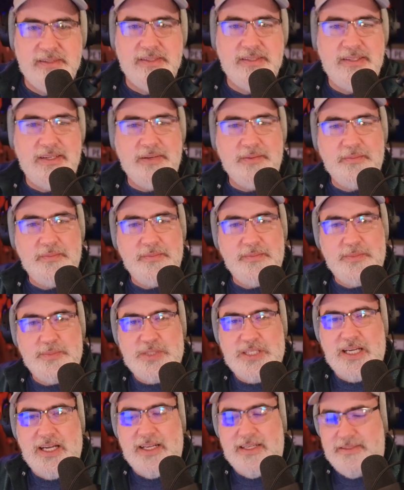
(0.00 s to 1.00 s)
Yep, I'm
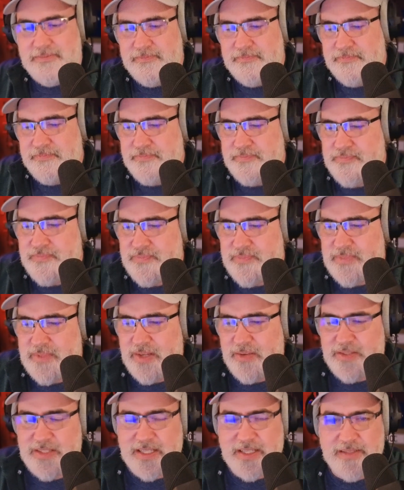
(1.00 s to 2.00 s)
sad.
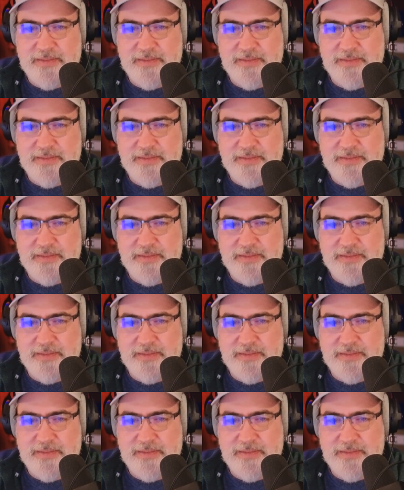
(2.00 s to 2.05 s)
That was it.